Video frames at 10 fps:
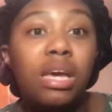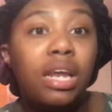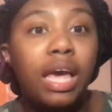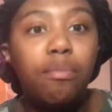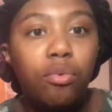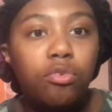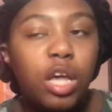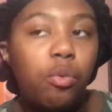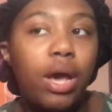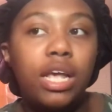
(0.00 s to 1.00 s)
labels?
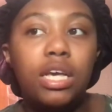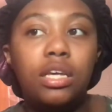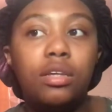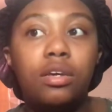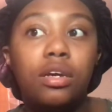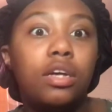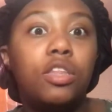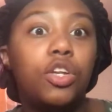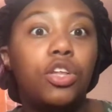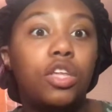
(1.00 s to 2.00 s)
Like, why did he
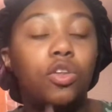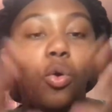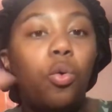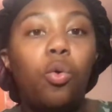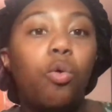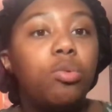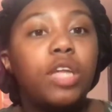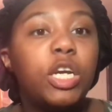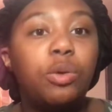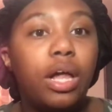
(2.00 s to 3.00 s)
consider this a whole
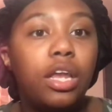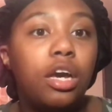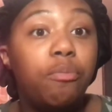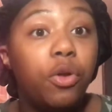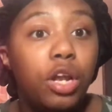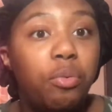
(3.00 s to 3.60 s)
homosexuality community?